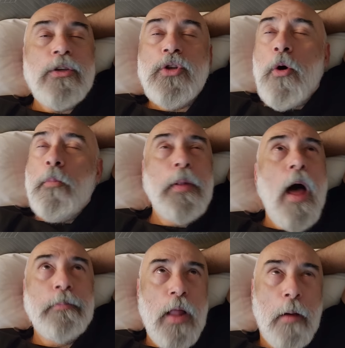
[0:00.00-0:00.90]
So
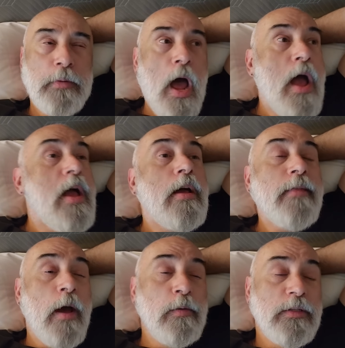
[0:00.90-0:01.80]
blah blah blah.
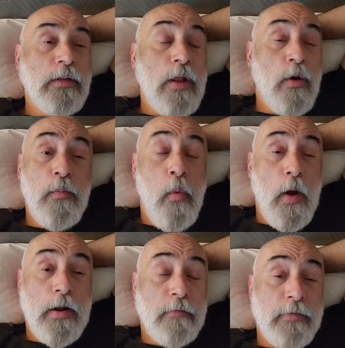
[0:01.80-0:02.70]
That was the low
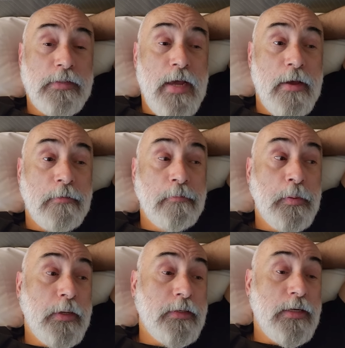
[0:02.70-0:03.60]
point of the day.
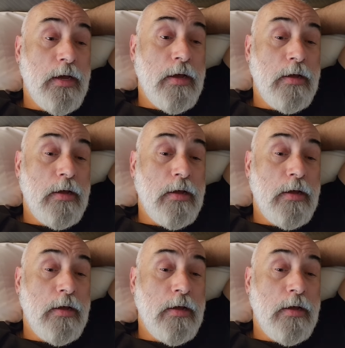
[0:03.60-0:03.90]
But